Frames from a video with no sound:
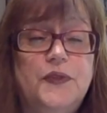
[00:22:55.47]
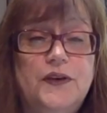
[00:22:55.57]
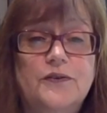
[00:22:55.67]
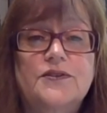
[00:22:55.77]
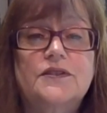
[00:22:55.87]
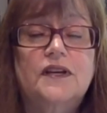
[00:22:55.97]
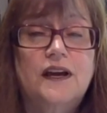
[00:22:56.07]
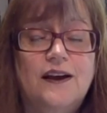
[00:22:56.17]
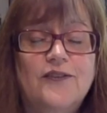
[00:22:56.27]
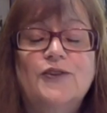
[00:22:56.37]
There's
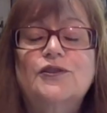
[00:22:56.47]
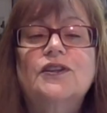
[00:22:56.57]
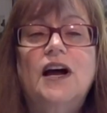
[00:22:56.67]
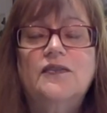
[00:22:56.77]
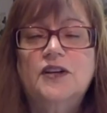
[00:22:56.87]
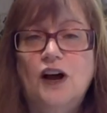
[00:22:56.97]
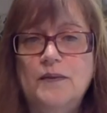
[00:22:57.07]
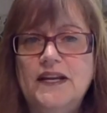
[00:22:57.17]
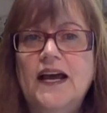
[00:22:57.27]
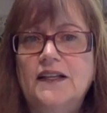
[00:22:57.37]
a lot of
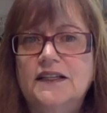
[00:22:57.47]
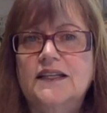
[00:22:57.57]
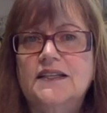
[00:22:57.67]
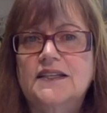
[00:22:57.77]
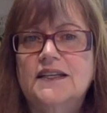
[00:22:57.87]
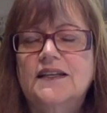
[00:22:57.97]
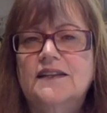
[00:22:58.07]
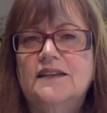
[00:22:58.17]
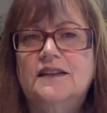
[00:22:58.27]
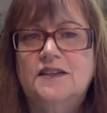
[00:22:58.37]
commonalities
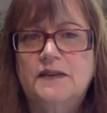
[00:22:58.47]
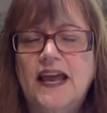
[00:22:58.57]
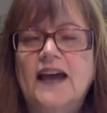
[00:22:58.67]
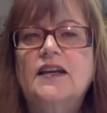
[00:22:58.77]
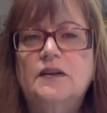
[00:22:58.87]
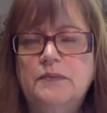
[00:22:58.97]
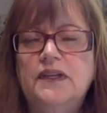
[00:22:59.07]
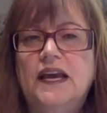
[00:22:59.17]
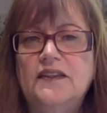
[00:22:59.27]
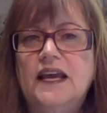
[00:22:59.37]
that can
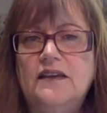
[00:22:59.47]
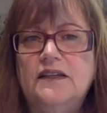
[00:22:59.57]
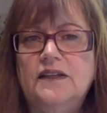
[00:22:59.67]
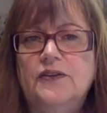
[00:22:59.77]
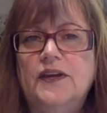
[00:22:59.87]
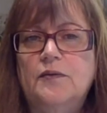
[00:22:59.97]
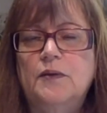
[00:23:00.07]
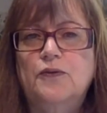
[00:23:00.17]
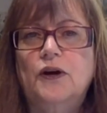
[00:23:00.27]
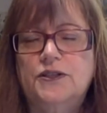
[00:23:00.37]
be
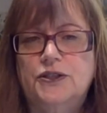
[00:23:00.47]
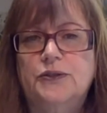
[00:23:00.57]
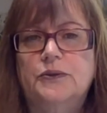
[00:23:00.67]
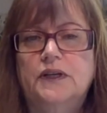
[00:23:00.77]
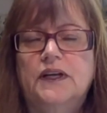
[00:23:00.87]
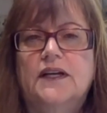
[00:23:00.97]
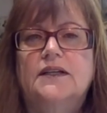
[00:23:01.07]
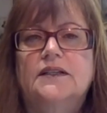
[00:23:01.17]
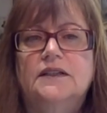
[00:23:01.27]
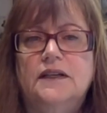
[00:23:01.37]
brought to
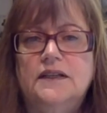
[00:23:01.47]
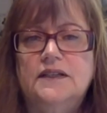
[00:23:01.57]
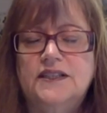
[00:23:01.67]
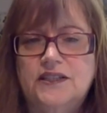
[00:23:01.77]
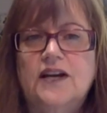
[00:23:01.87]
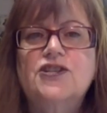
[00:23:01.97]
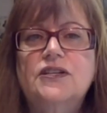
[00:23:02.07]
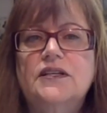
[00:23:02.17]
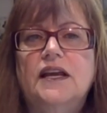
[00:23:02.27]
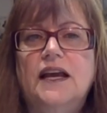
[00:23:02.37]

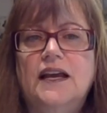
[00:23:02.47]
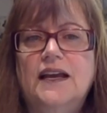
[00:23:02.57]
discussion,